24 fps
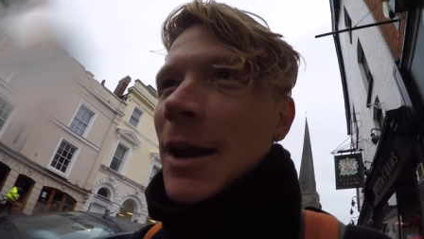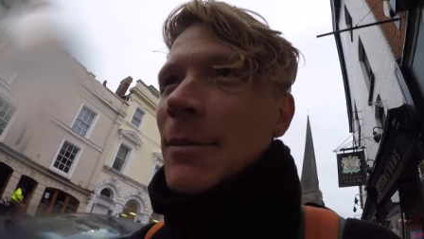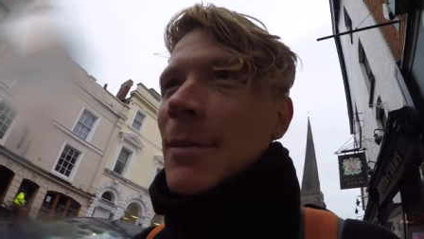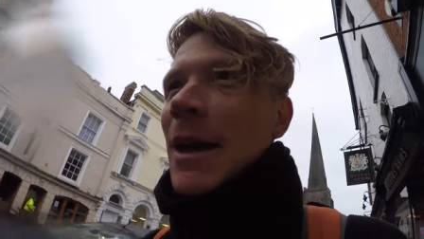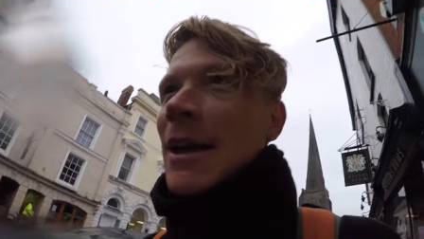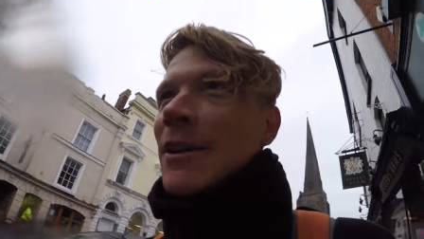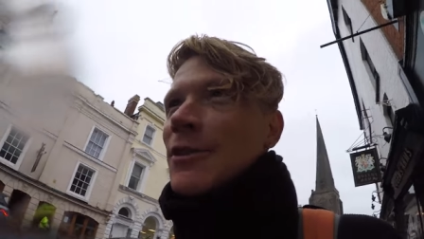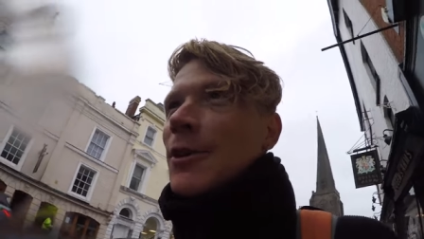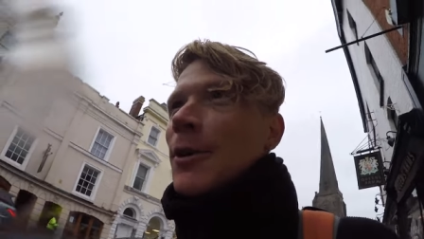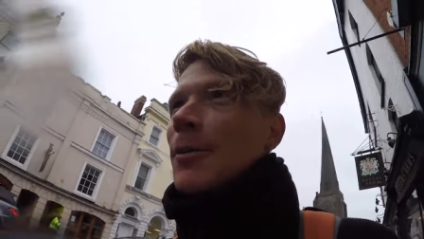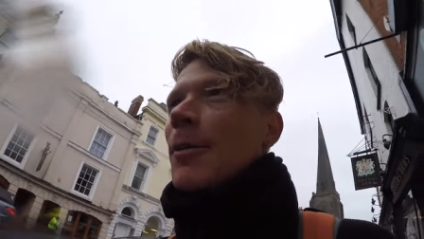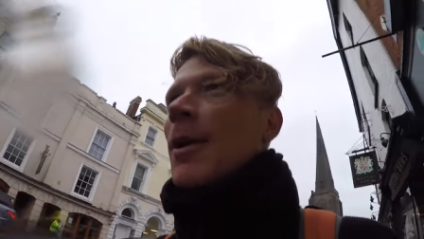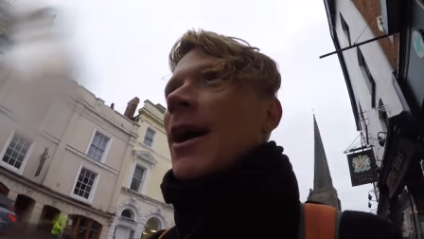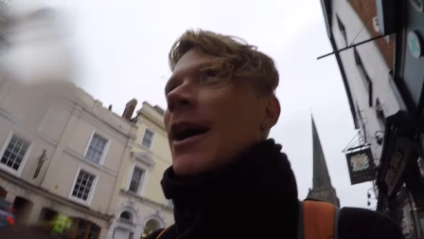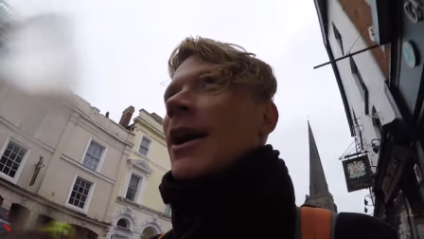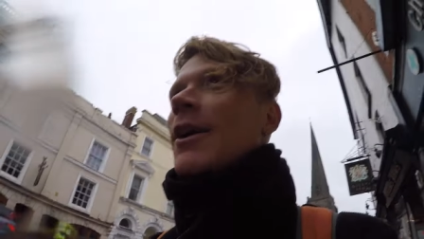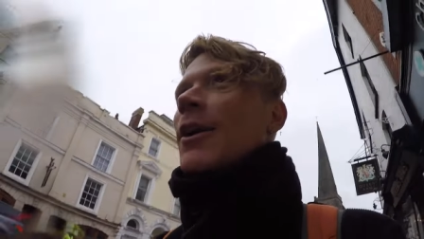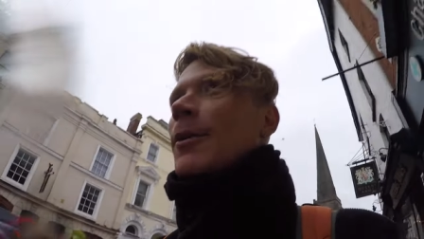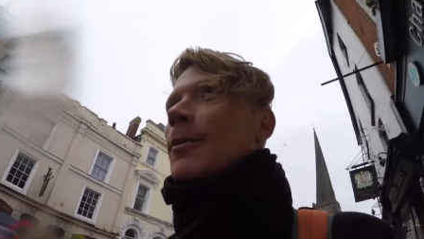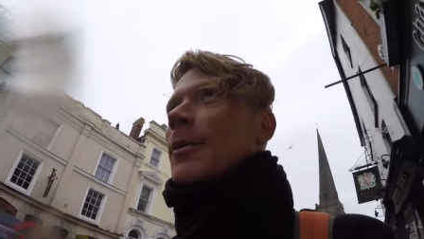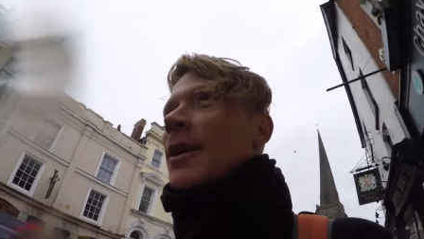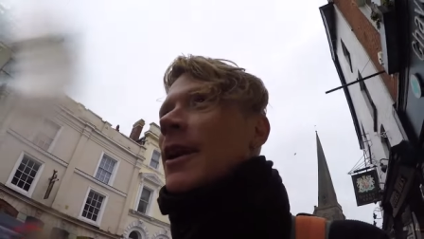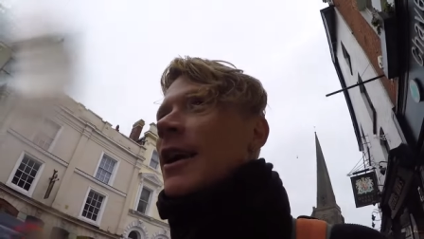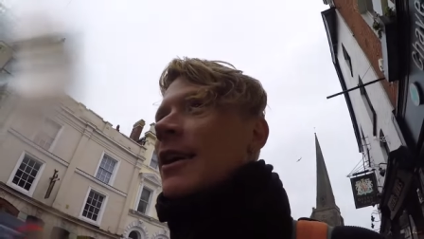that's not my
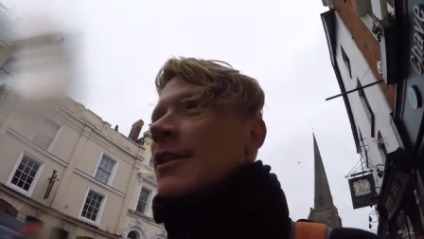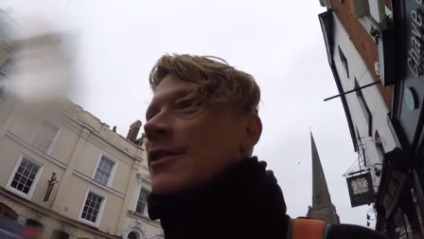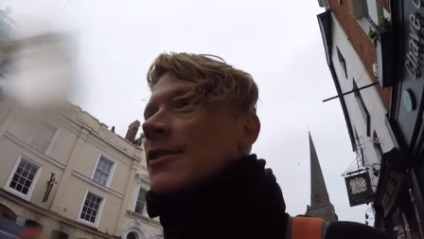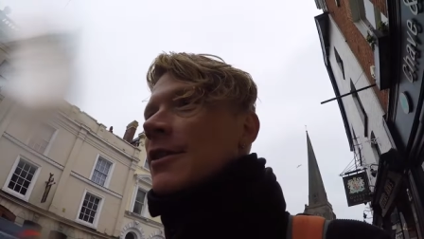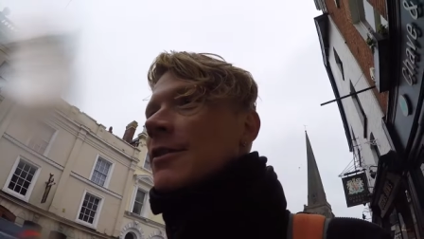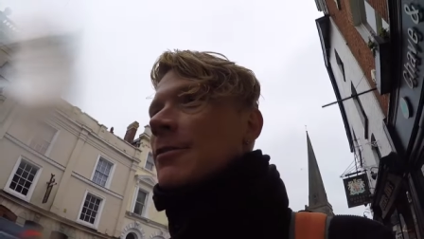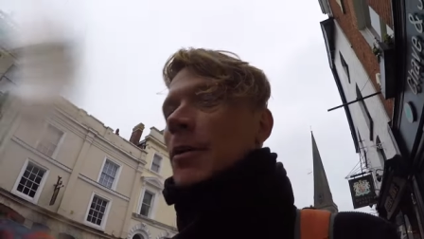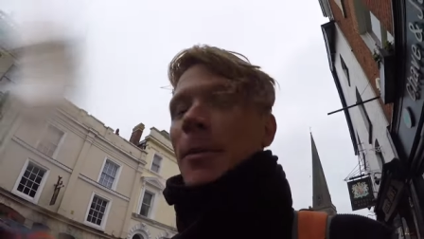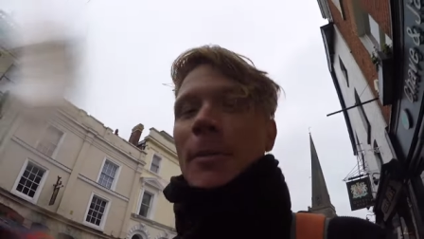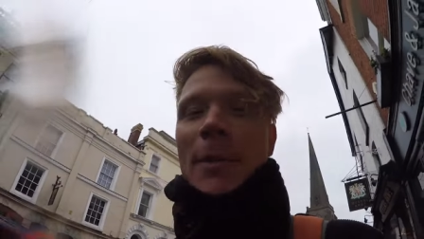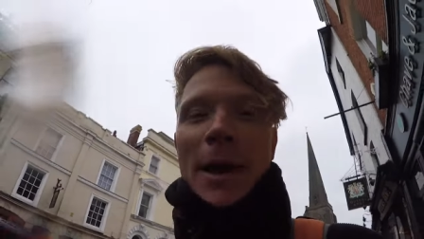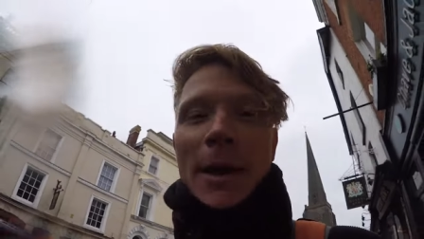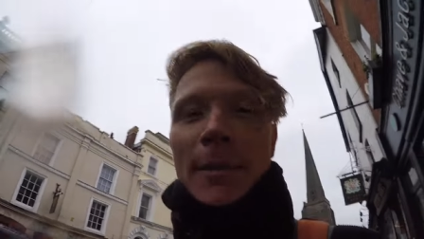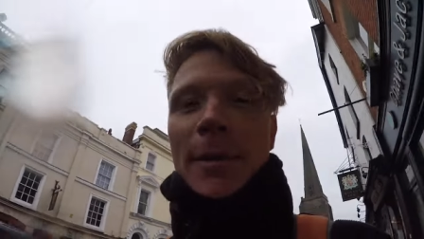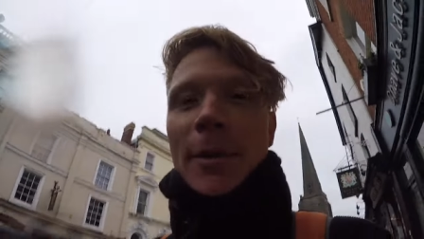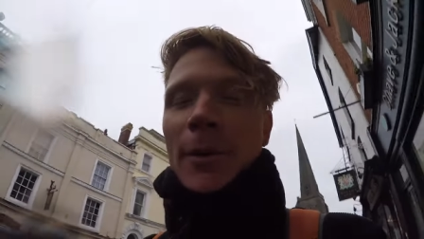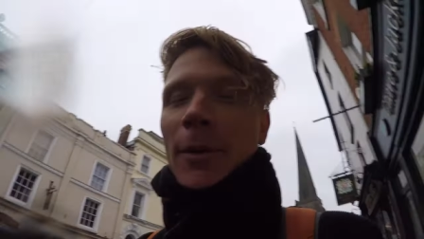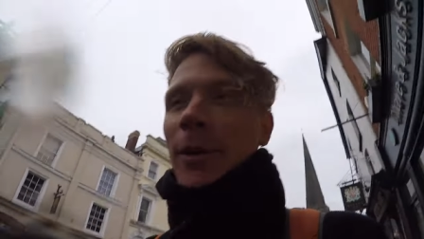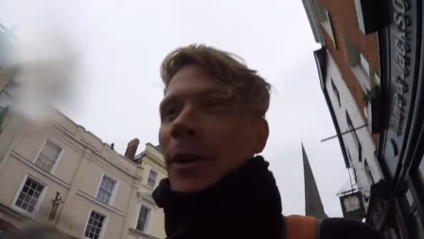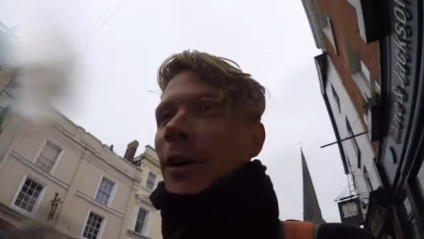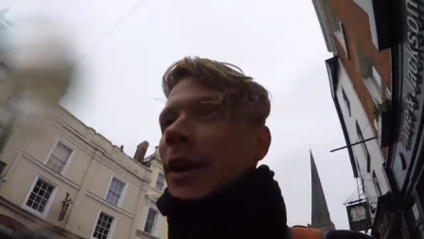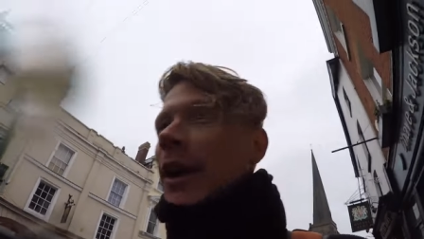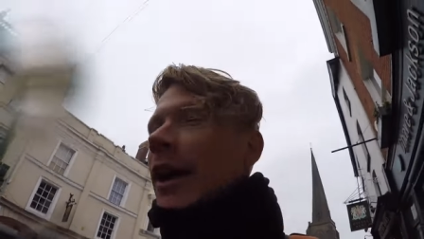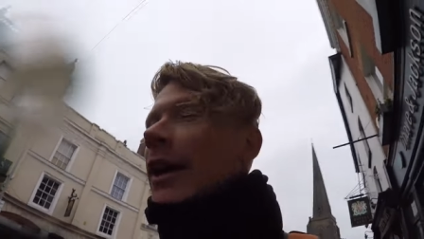accommodation, but maybe
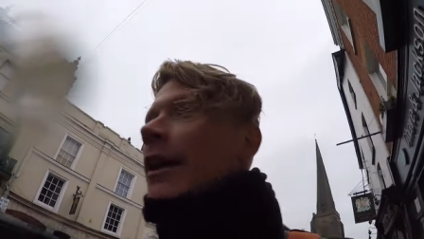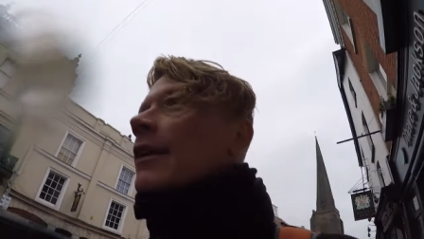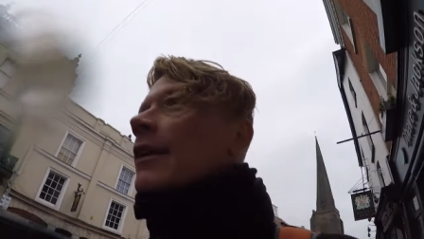one day.